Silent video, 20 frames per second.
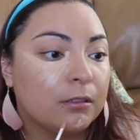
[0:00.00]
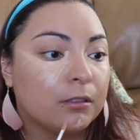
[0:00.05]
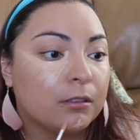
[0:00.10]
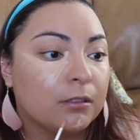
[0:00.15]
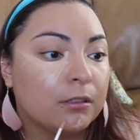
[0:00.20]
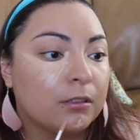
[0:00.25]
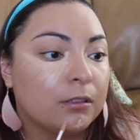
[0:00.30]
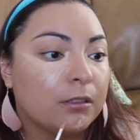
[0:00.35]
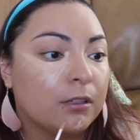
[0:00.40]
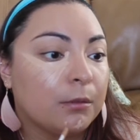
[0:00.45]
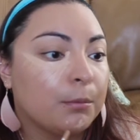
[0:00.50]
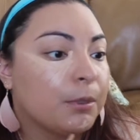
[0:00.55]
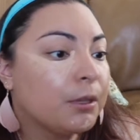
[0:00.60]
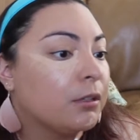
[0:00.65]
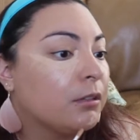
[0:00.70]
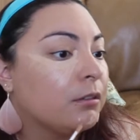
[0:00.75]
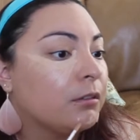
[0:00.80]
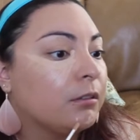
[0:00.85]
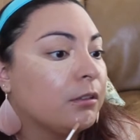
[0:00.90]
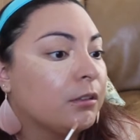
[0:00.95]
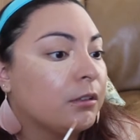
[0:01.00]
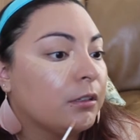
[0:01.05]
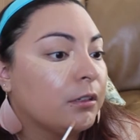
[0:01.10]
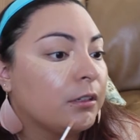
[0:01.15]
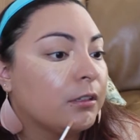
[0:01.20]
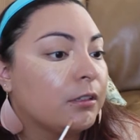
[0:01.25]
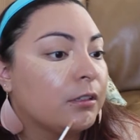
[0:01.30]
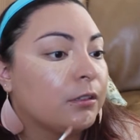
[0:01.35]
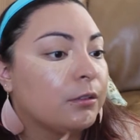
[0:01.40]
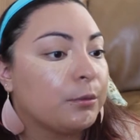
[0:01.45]
I'm going to dab a little on
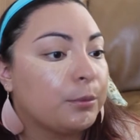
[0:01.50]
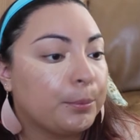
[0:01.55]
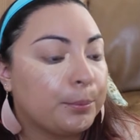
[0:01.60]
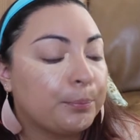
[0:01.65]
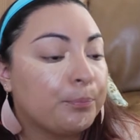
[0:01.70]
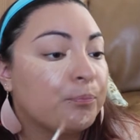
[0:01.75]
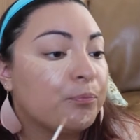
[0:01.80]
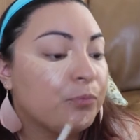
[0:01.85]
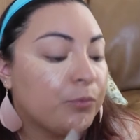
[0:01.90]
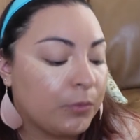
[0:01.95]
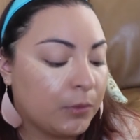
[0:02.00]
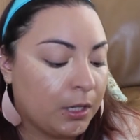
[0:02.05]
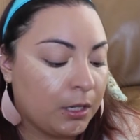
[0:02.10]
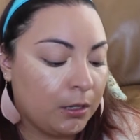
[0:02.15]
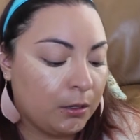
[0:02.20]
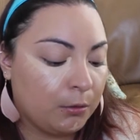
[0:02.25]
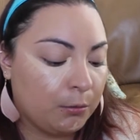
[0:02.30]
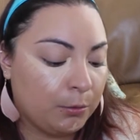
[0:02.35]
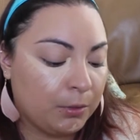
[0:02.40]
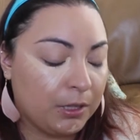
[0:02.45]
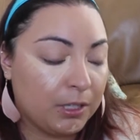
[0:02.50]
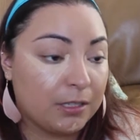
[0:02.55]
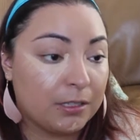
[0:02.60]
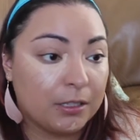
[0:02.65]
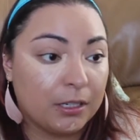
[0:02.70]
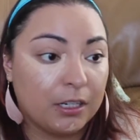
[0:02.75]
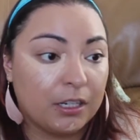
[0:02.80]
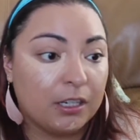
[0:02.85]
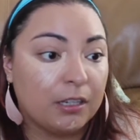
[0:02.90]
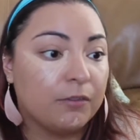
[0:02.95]
there too, one that's
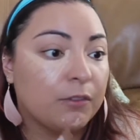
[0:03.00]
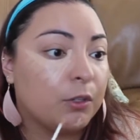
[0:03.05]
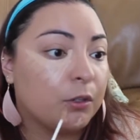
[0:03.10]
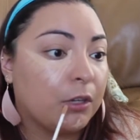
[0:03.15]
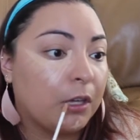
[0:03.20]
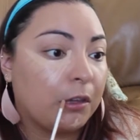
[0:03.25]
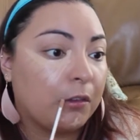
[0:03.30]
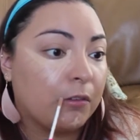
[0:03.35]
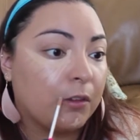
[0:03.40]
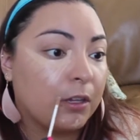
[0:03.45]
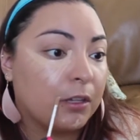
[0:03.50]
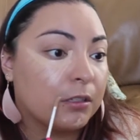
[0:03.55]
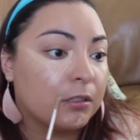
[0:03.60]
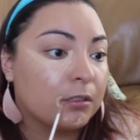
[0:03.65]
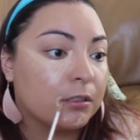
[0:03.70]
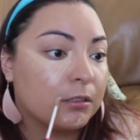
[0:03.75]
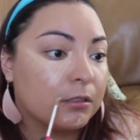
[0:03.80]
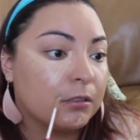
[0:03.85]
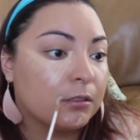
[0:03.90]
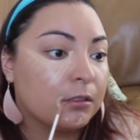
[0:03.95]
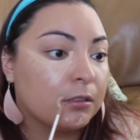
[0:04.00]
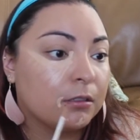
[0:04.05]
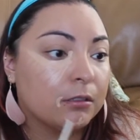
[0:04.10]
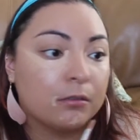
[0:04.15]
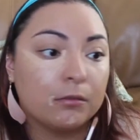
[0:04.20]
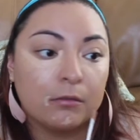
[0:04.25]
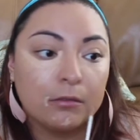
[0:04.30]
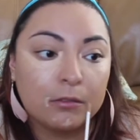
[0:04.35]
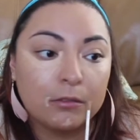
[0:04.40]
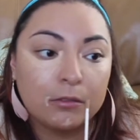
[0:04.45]
going to give you cake face.
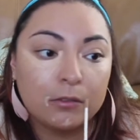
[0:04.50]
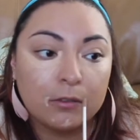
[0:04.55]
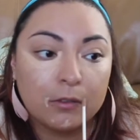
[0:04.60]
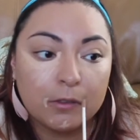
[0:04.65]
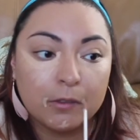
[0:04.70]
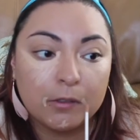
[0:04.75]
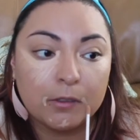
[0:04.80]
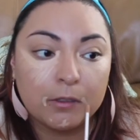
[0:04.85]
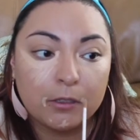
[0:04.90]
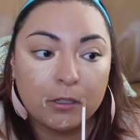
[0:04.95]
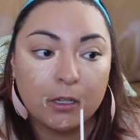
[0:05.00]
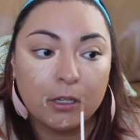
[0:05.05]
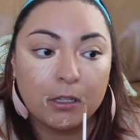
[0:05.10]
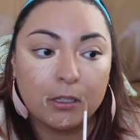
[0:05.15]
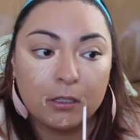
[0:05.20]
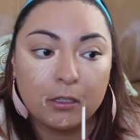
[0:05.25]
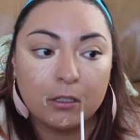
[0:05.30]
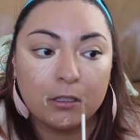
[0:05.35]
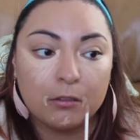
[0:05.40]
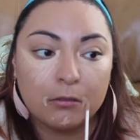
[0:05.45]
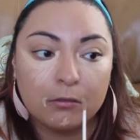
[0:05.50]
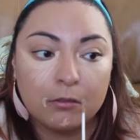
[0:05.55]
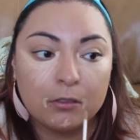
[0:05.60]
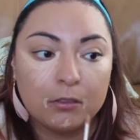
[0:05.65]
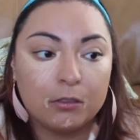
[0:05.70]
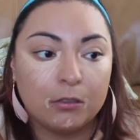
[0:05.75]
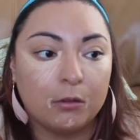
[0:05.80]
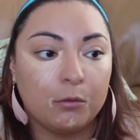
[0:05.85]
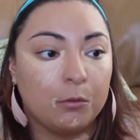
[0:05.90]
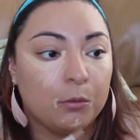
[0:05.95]
Not cute,
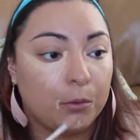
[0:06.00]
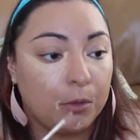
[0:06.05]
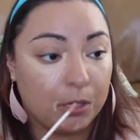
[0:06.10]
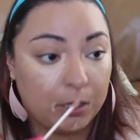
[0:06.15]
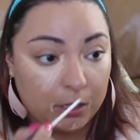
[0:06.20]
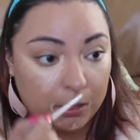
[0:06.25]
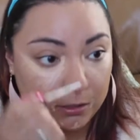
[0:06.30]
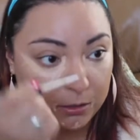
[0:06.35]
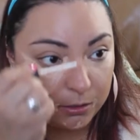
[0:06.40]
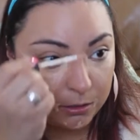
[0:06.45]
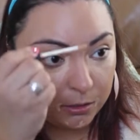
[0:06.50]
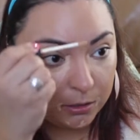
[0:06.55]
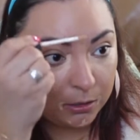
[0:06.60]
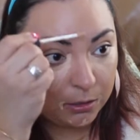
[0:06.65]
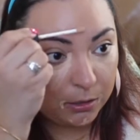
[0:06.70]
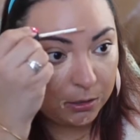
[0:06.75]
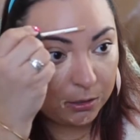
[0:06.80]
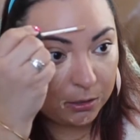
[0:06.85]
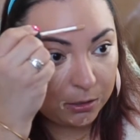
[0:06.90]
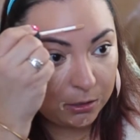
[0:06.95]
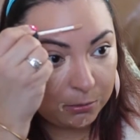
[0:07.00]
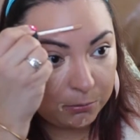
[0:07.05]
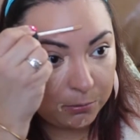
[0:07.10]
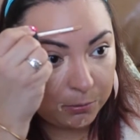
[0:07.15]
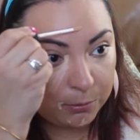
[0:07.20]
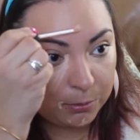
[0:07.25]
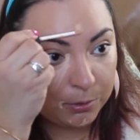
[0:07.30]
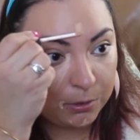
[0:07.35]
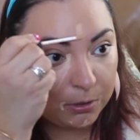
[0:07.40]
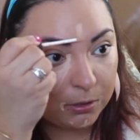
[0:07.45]
don't want it. I'm
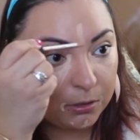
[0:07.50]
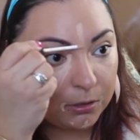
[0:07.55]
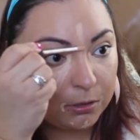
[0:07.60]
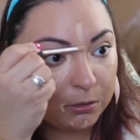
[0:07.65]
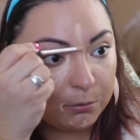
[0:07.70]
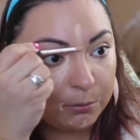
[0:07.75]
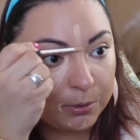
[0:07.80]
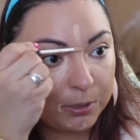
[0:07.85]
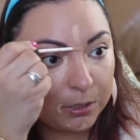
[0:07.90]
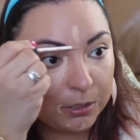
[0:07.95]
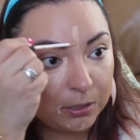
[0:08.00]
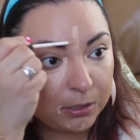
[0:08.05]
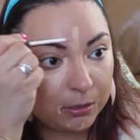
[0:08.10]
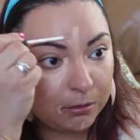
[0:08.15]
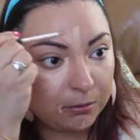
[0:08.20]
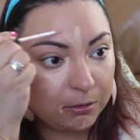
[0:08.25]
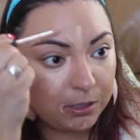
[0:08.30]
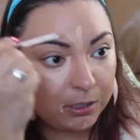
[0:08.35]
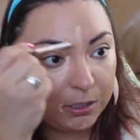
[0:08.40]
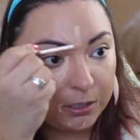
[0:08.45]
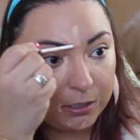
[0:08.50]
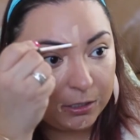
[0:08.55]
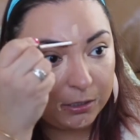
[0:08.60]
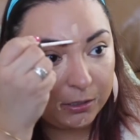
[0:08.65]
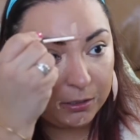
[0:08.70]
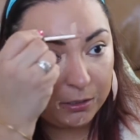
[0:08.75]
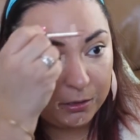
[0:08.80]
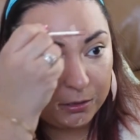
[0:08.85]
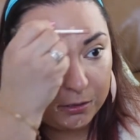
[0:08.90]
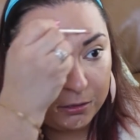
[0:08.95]
going to put a little bit down
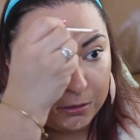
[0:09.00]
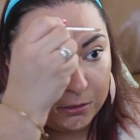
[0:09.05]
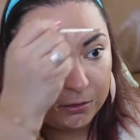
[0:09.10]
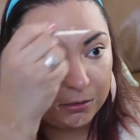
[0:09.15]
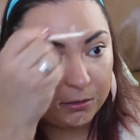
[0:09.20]
here,